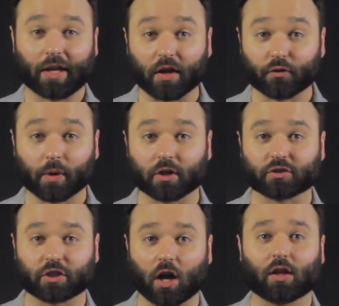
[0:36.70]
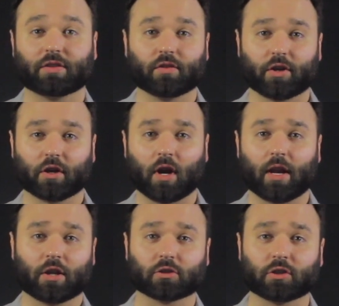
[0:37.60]
Garrett from Garrett's Guitar Lessons here,
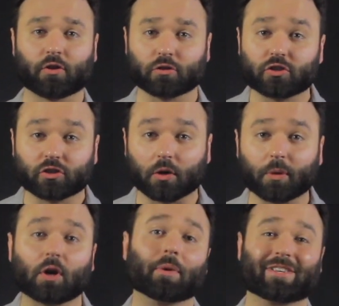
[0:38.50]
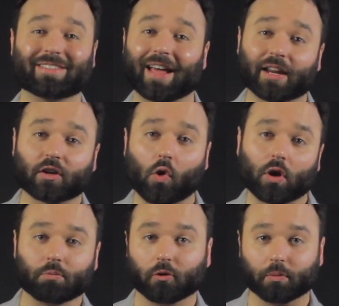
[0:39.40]
and here's another installment of my static
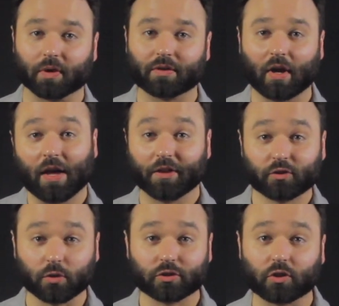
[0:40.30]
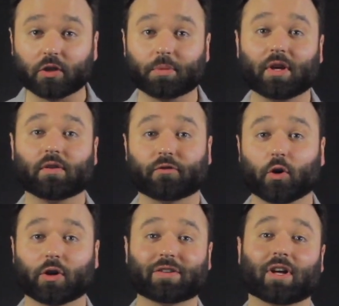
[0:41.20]
chord movements. This one's going to be
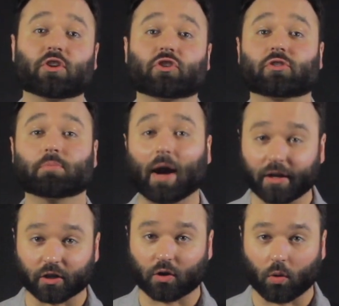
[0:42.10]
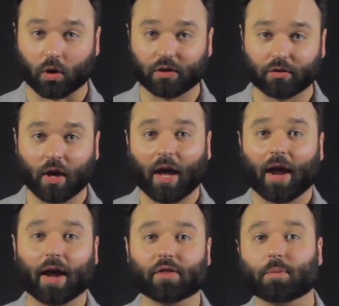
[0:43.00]
focused on just minor chords,
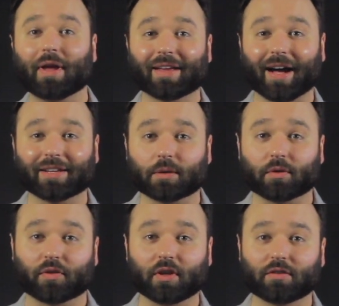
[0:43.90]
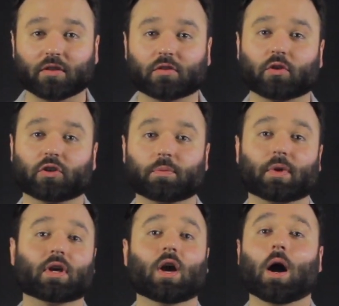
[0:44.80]
and the main concept of this is going to
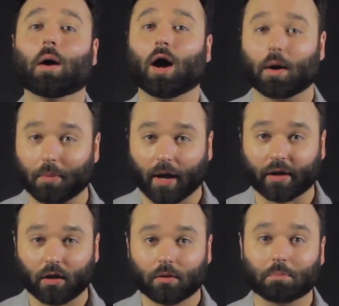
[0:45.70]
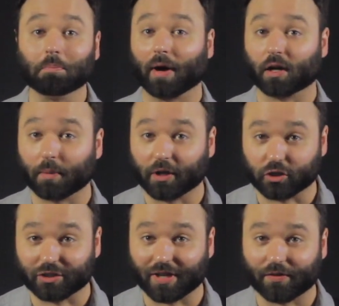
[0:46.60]
be minor, minor
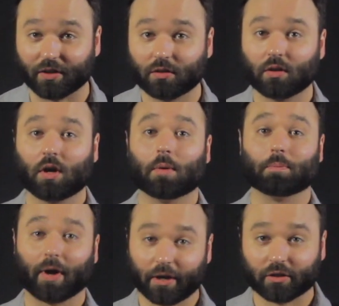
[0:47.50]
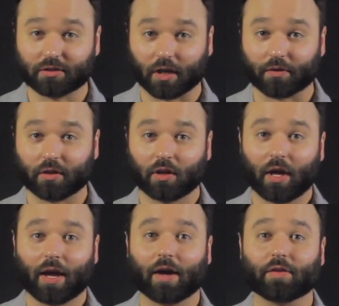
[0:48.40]
major 7, minor 7,
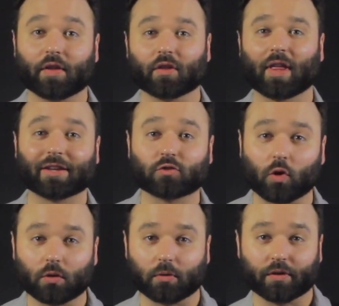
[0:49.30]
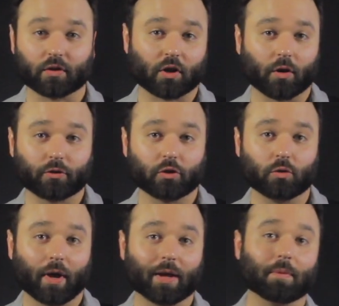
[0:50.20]
and then the last chord will either go
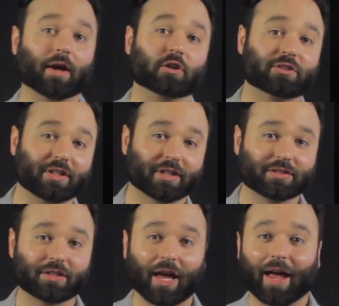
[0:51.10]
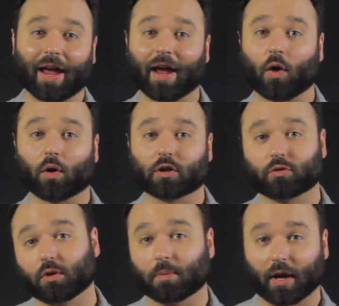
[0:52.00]
to a minor 6 or
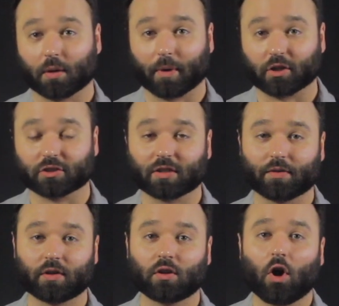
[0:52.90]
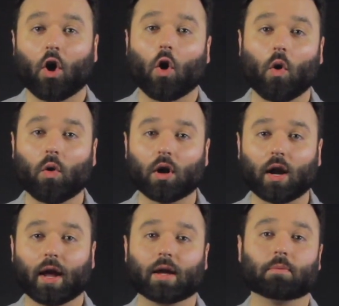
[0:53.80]
to a minor major 7, or
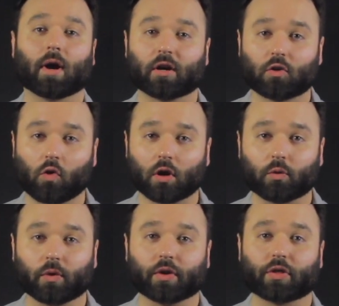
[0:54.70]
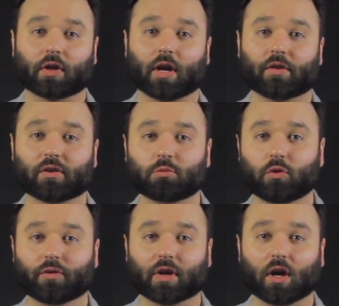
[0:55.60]
a minor chord with kind of this
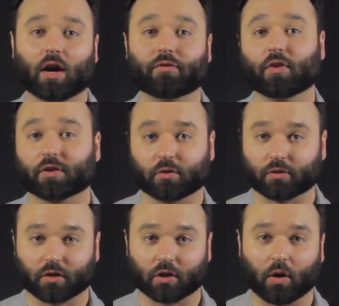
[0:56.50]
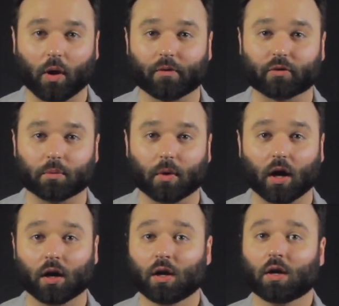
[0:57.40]
moving fifth. So it's going to go up from
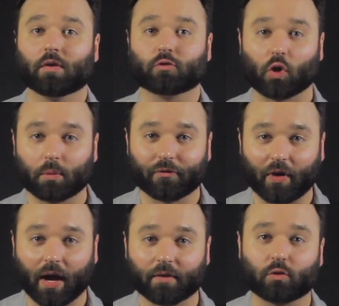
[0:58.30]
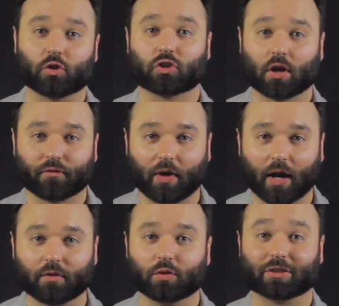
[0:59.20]
normal 5 to a sharp
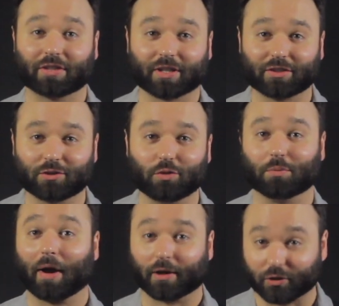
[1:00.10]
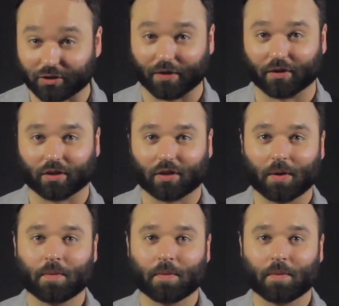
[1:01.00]
5 to a 6 to a minor 7th.